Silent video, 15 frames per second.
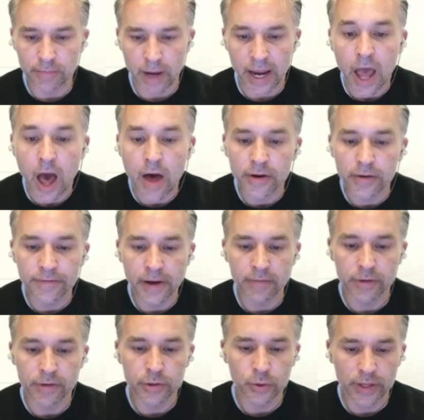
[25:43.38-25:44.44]
my other
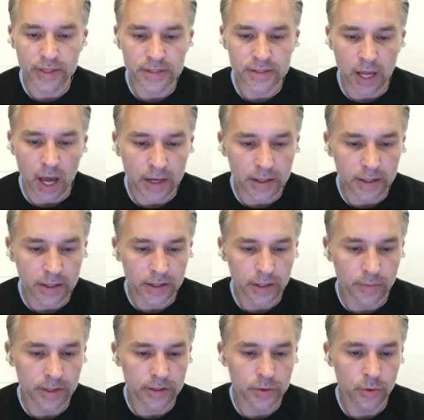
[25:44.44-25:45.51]
favorite tool that's not an
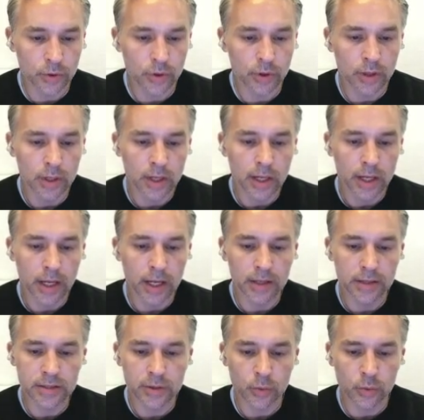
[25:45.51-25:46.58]
Adobe tool is